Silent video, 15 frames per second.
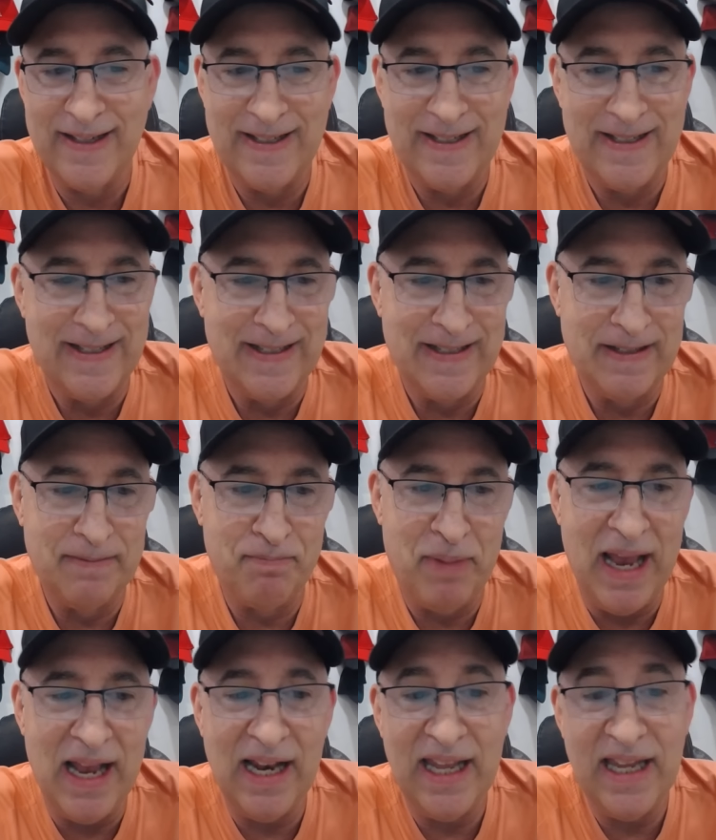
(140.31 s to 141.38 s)

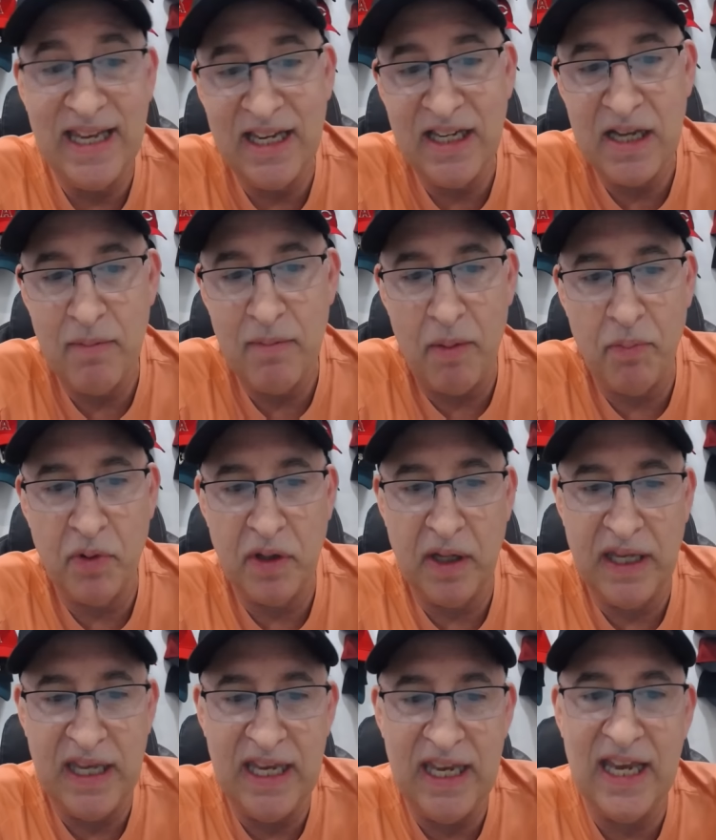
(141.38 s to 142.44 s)
Bailey did come up with
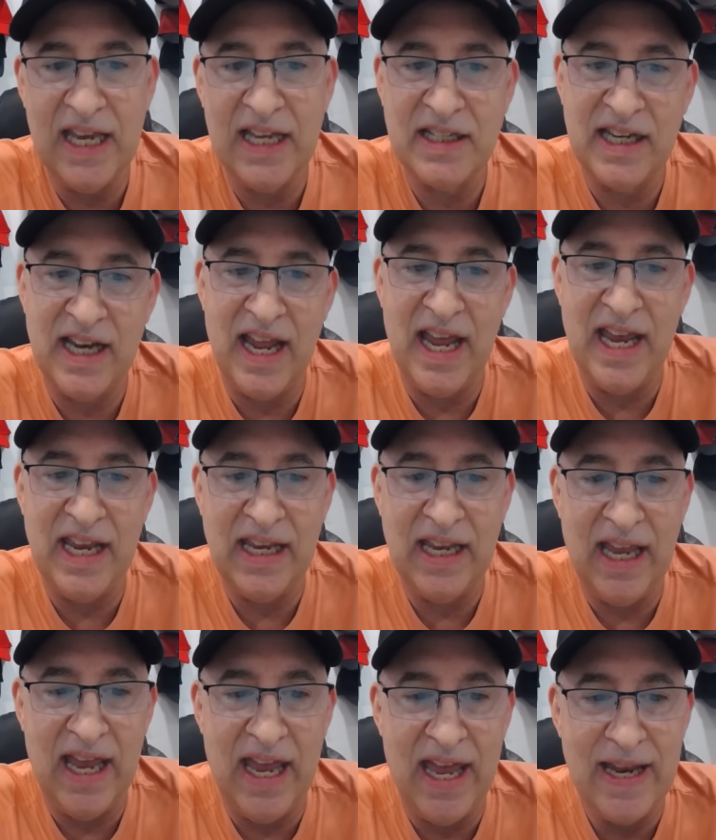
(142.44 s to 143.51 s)
a key hit
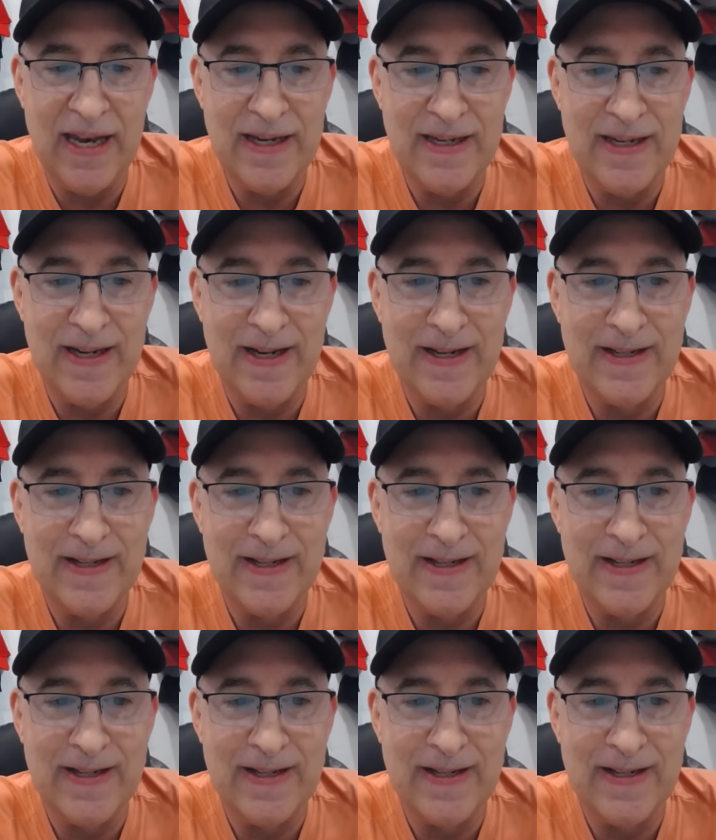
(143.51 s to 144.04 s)
today and